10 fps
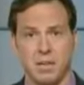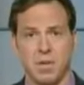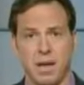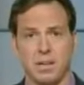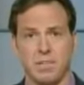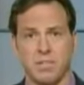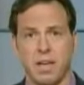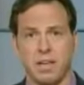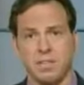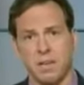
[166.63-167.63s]
in the United
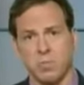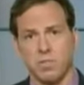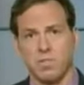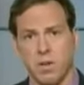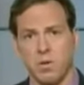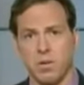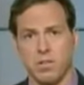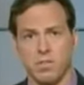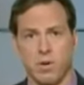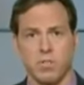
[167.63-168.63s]
States. Edward Snowden,
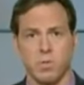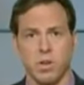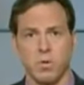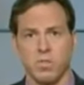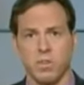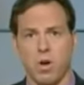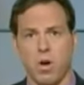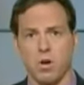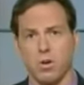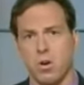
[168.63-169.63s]
as far as we know, is in
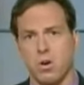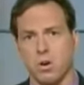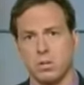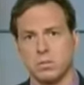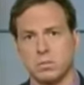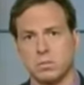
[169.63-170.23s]
Hong Kong.